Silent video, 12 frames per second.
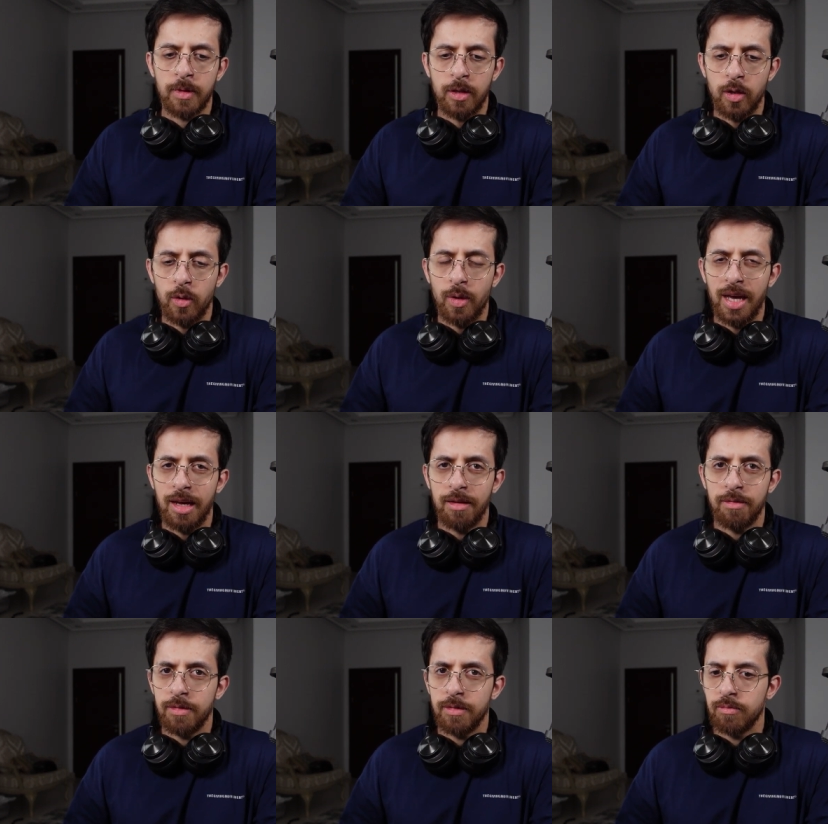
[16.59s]
you
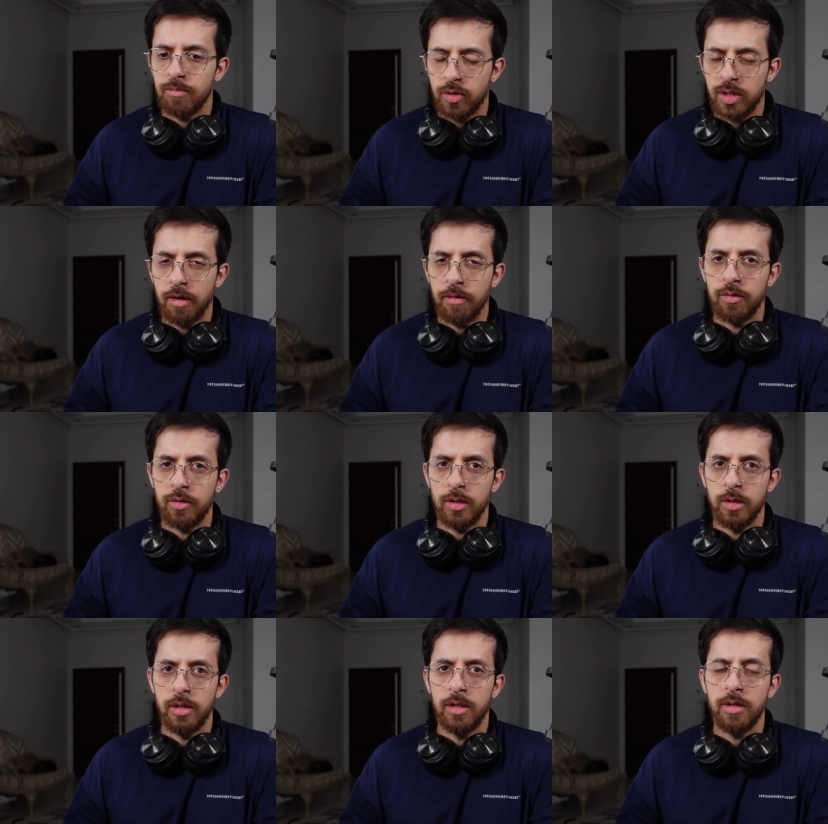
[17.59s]
have
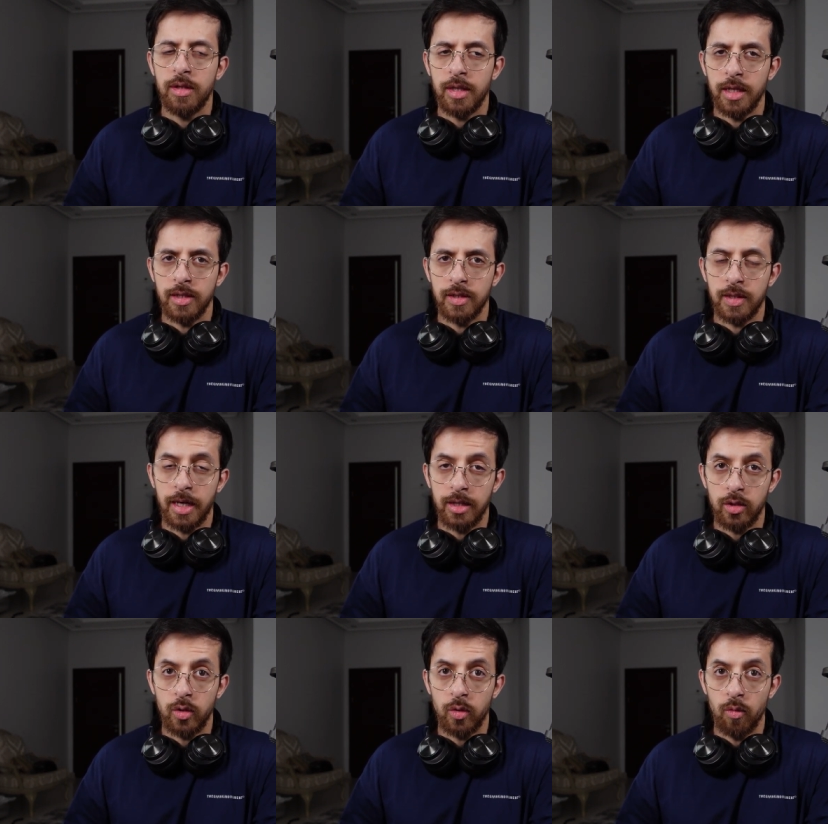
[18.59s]
several things
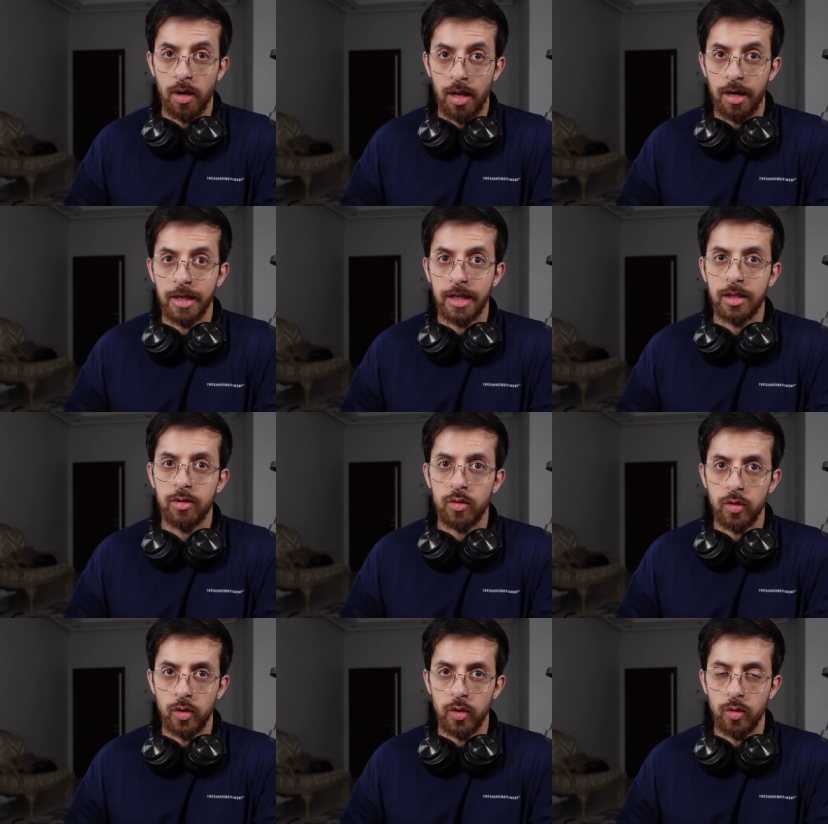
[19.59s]
that you like
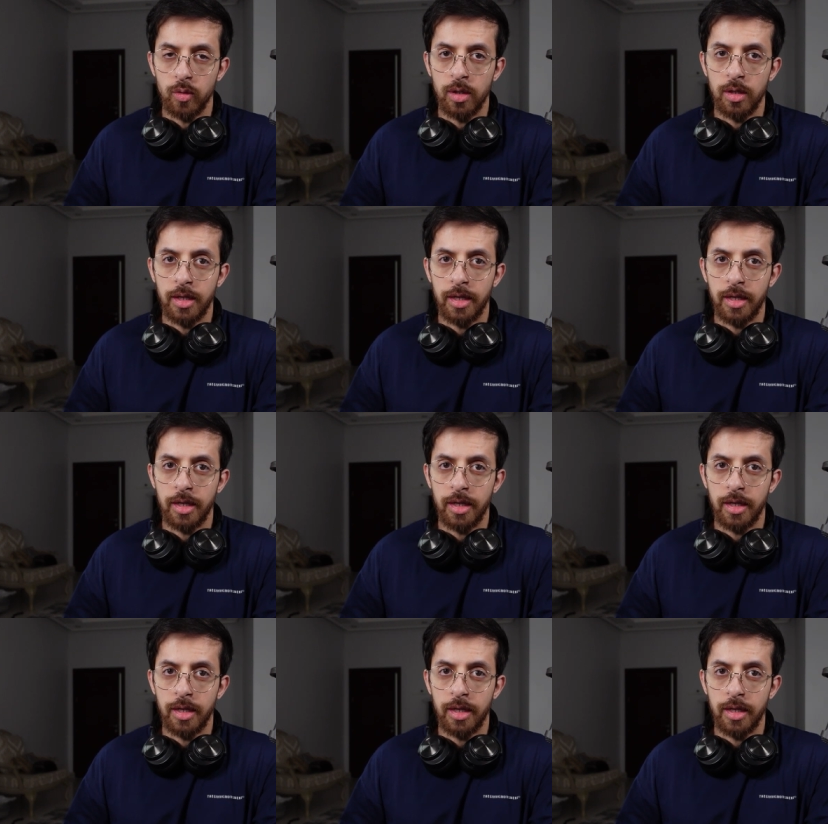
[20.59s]
to do